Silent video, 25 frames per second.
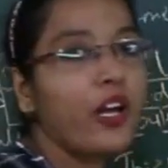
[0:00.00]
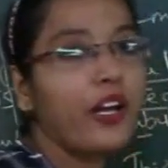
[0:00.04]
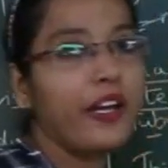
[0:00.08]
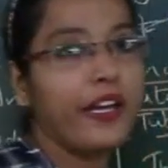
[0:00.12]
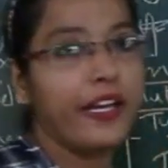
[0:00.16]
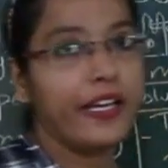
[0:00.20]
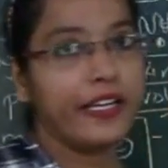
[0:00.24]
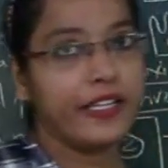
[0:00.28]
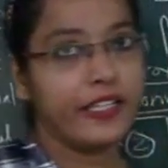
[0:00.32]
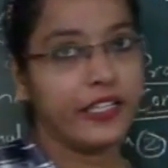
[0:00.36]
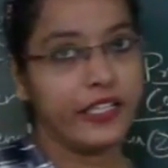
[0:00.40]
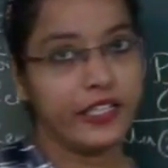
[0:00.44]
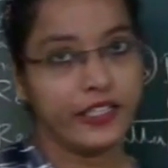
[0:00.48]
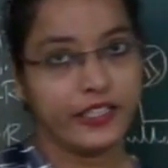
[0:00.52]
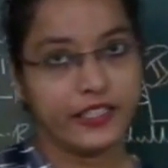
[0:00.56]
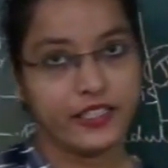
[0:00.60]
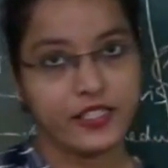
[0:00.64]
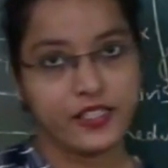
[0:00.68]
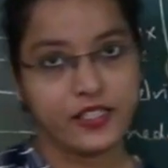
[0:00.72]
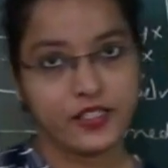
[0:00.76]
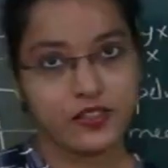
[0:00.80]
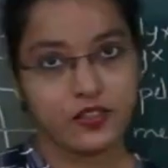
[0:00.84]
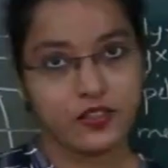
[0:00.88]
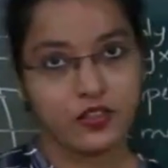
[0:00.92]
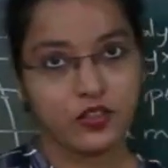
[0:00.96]

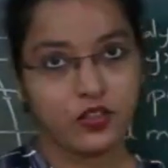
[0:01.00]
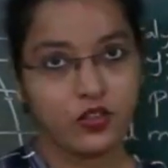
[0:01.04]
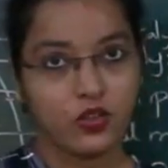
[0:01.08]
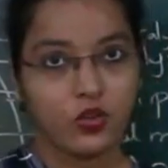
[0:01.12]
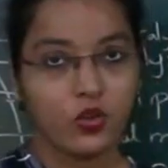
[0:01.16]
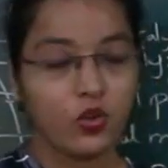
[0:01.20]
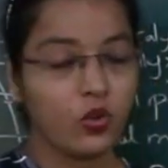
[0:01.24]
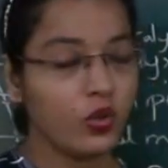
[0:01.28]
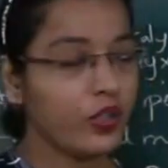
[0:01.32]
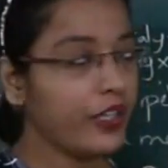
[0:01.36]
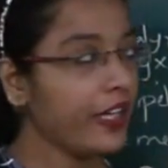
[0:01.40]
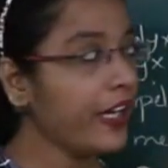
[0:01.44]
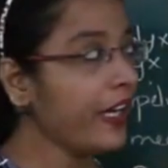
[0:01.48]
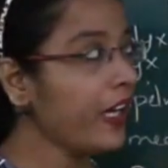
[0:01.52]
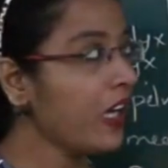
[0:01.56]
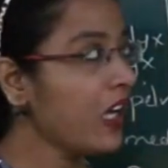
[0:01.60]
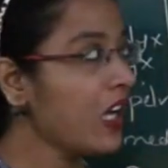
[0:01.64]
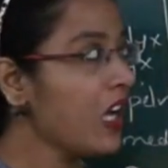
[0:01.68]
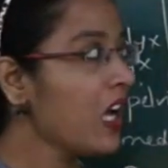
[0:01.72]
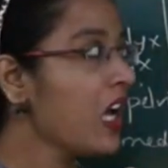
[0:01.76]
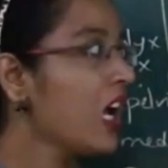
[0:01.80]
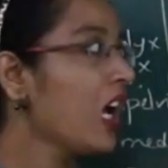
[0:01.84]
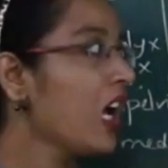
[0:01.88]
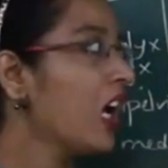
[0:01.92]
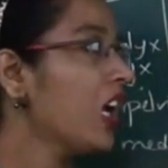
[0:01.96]
Henle's. Okay.
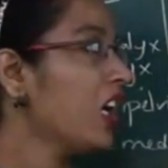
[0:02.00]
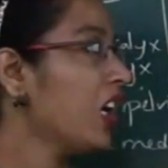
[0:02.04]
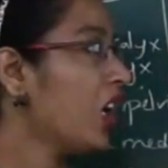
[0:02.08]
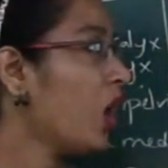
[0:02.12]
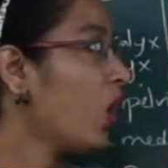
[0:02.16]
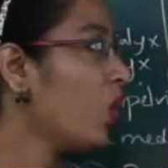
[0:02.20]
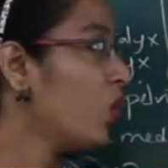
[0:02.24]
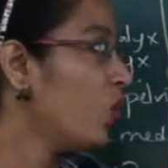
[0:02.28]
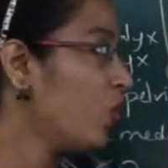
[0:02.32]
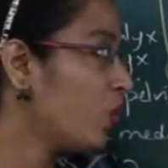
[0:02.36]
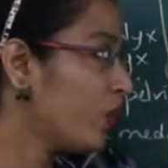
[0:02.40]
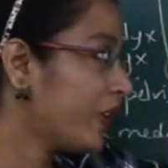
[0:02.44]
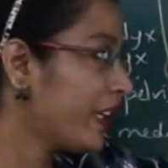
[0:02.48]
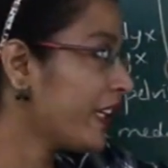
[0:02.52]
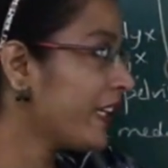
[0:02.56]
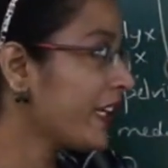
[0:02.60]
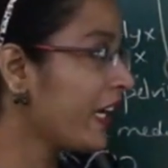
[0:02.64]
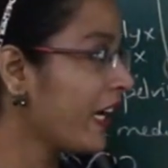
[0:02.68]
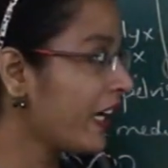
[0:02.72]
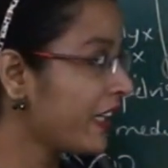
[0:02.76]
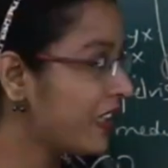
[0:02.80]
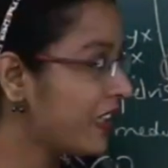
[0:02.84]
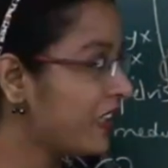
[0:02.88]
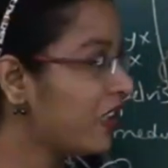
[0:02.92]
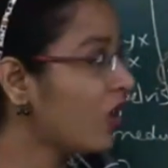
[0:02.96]
Now looking
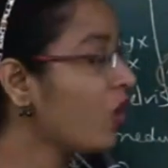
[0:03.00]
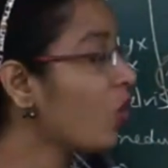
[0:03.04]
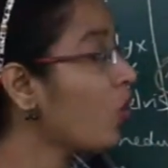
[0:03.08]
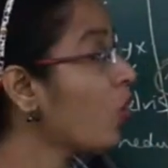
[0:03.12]
at the